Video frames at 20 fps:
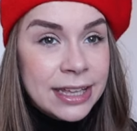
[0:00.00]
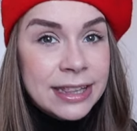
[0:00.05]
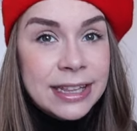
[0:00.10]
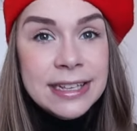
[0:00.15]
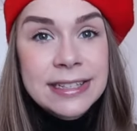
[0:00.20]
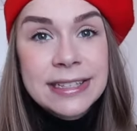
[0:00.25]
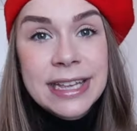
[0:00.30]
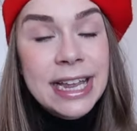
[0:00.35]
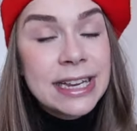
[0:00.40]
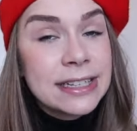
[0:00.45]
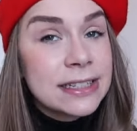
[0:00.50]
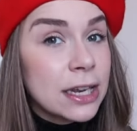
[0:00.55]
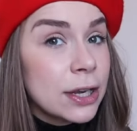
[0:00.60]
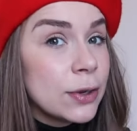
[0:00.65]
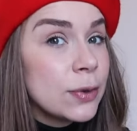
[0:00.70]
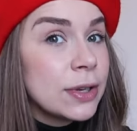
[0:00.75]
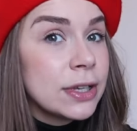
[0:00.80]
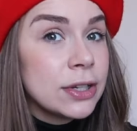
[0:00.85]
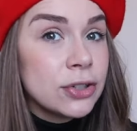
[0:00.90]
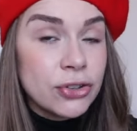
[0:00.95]
That's
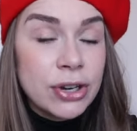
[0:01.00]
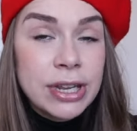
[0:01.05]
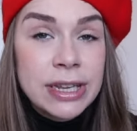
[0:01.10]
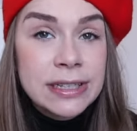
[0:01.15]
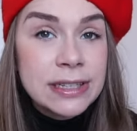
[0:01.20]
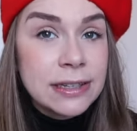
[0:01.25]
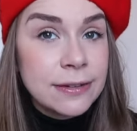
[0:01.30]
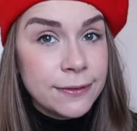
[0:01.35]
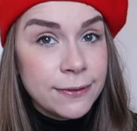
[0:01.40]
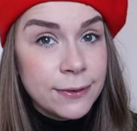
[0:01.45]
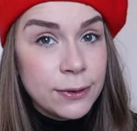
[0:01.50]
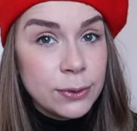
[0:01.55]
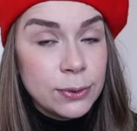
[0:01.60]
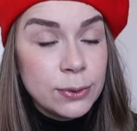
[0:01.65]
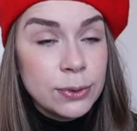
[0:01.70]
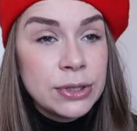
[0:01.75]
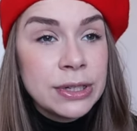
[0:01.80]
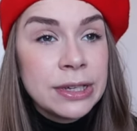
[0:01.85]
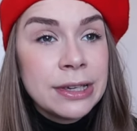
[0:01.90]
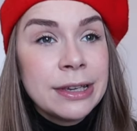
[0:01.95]
excluding drinks and
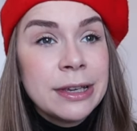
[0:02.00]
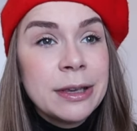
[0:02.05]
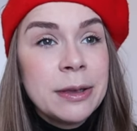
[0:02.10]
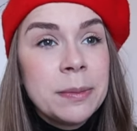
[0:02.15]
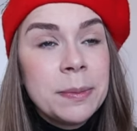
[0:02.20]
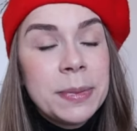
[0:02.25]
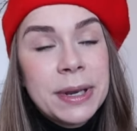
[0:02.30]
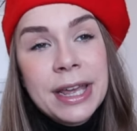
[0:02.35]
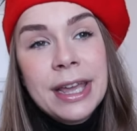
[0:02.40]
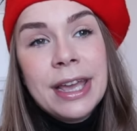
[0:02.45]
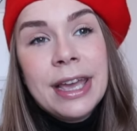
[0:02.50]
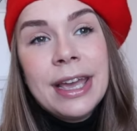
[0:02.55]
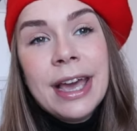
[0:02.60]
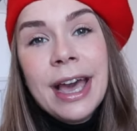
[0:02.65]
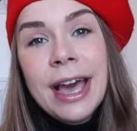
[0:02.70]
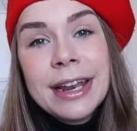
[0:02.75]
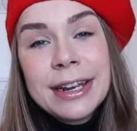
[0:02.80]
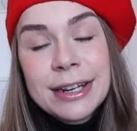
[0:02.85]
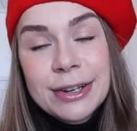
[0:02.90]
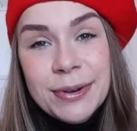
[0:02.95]
food, but I
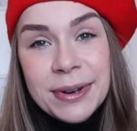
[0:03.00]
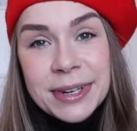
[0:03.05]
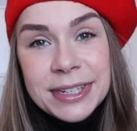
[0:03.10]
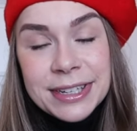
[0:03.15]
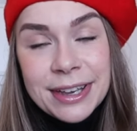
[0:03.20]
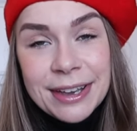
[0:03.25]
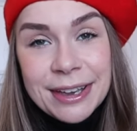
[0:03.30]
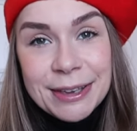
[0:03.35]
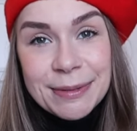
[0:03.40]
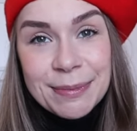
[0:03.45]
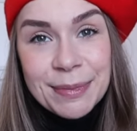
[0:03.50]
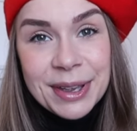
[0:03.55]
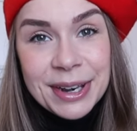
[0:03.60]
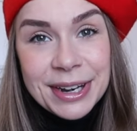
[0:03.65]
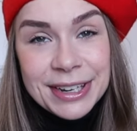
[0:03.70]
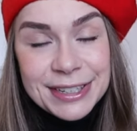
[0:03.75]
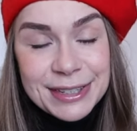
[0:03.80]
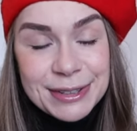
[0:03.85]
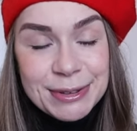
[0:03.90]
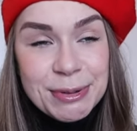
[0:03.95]
had a great time
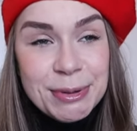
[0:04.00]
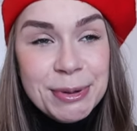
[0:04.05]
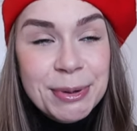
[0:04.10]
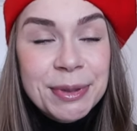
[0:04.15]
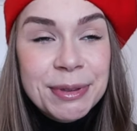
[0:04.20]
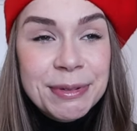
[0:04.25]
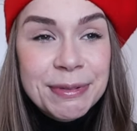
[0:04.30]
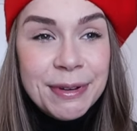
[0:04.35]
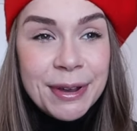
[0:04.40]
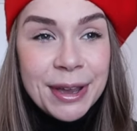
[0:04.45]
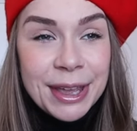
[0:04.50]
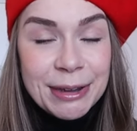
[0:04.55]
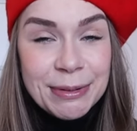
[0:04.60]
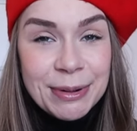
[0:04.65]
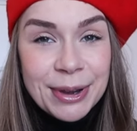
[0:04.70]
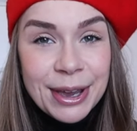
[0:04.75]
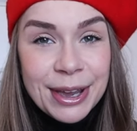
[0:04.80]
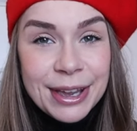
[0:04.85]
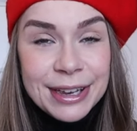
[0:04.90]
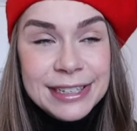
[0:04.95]
and I saw the
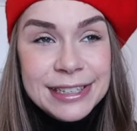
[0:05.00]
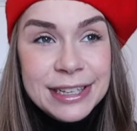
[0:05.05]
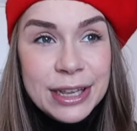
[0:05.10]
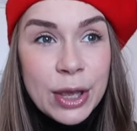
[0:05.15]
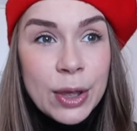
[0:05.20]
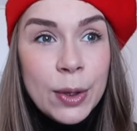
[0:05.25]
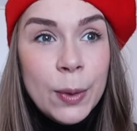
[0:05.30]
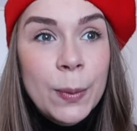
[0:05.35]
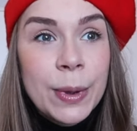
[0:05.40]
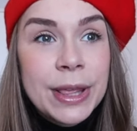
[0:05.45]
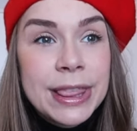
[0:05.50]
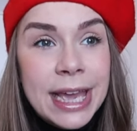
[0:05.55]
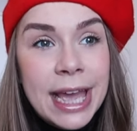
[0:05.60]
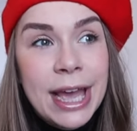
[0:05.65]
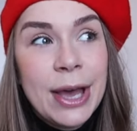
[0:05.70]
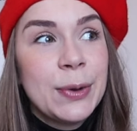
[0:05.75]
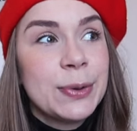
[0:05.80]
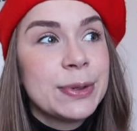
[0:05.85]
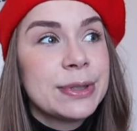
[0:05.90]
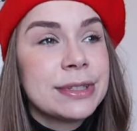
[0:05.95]
fireworks
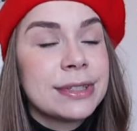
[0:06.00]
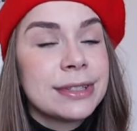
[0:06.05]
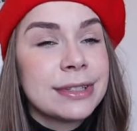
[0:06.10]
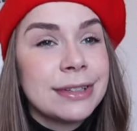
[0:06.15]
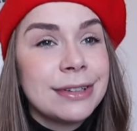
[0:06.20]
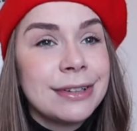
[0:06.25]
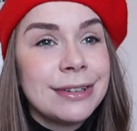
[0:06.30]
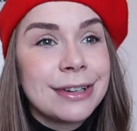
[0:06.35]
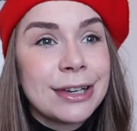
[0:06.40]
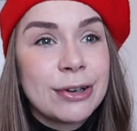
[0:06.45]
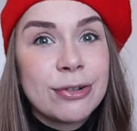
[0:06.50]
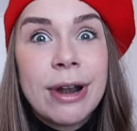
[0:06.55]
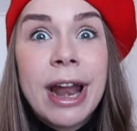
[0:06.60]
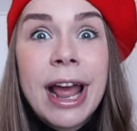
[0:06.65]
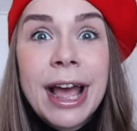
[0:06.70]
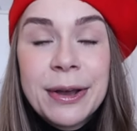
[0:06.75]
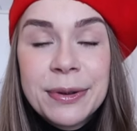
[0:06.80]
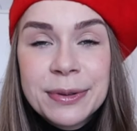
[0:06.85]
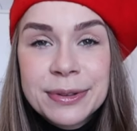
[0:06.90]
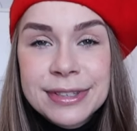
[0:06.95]
without
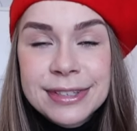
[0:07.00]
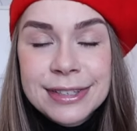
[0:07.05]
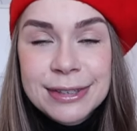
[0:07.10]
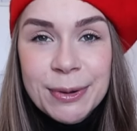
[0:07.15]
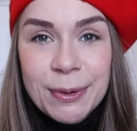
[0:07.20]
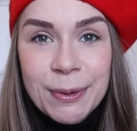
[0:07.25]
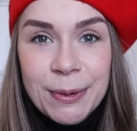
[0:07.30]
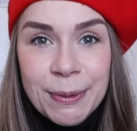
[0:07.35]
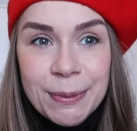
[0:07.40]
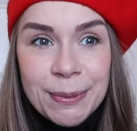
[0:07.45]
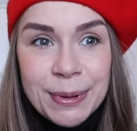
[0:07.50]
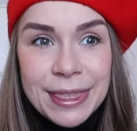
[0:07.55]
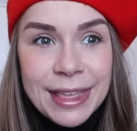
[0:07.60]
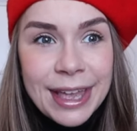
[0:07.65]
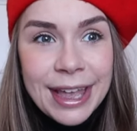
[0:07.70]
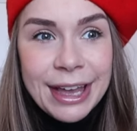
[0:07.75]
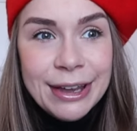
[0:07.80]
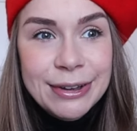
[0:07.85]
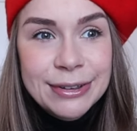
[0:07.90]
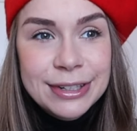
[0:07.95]
crowds or
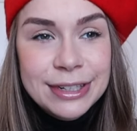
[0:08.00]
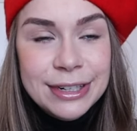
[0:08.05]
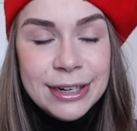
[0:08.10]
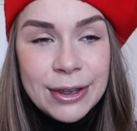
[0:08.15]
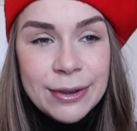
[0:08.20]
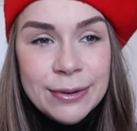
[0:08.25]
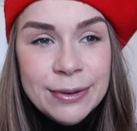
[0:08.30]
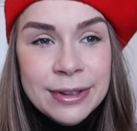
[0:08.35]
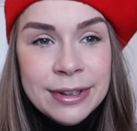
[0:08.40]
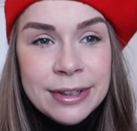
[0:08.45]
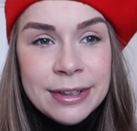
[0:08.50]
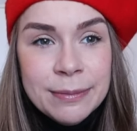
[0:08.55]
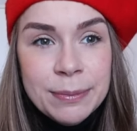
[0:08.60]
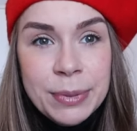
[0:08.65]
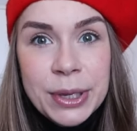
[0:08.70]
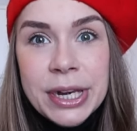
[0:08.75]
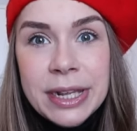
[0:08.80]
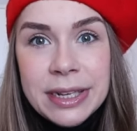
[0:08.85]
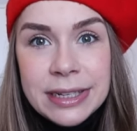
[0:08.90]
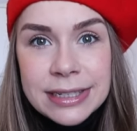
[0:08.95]
without, you know,
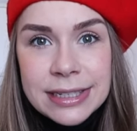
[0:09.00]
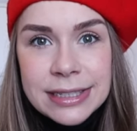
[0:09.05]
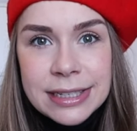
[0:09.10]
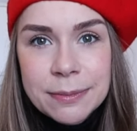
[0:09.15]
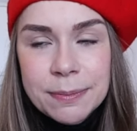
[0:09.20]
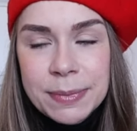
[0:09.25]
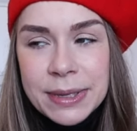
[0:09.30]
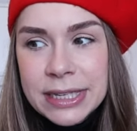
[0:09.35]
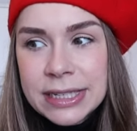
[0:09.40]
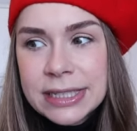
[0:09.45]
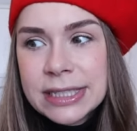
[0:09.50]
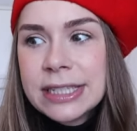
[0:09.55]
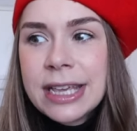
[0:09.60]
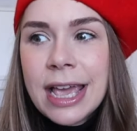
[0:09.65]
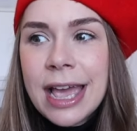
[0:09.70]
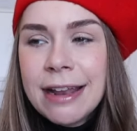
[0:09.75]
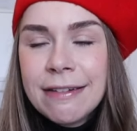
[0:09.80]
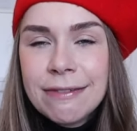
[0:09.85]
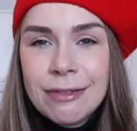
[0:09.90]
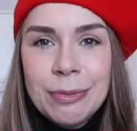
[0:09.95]
police and being
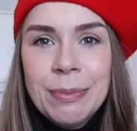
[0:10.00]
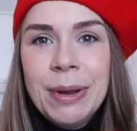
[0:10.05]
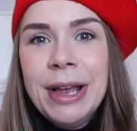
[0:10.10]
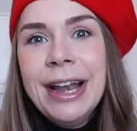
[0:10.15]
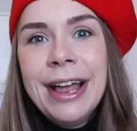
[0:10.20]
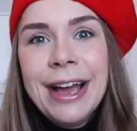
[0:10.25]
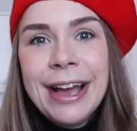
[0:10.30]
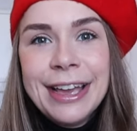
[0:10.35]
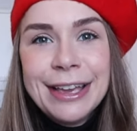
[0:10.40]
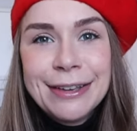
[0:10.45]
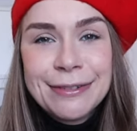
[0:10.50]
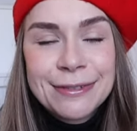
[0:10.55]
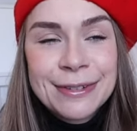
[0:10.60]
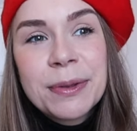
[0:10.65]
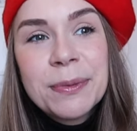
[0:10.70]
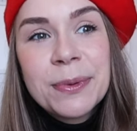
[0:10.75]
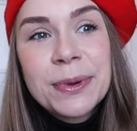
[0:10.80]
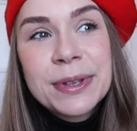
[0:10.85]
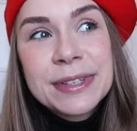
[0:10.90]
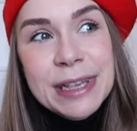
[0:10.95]
scared for my
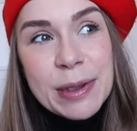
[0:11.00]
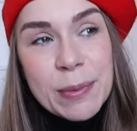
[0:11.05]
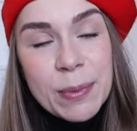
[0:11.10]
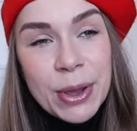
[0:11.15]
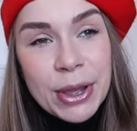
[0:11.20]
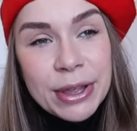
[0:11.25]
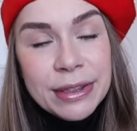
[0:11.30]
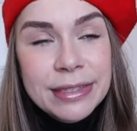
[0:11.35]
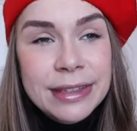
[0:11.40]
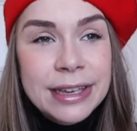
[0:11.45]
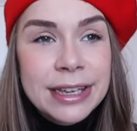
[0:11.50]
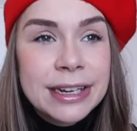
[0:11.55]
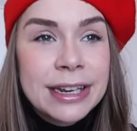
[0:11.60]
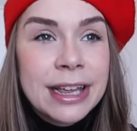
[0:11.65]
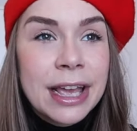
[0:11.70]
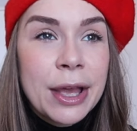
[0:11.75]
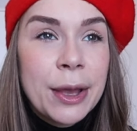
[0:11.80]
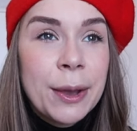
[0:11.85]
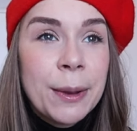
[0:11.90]
life. Was it worth it?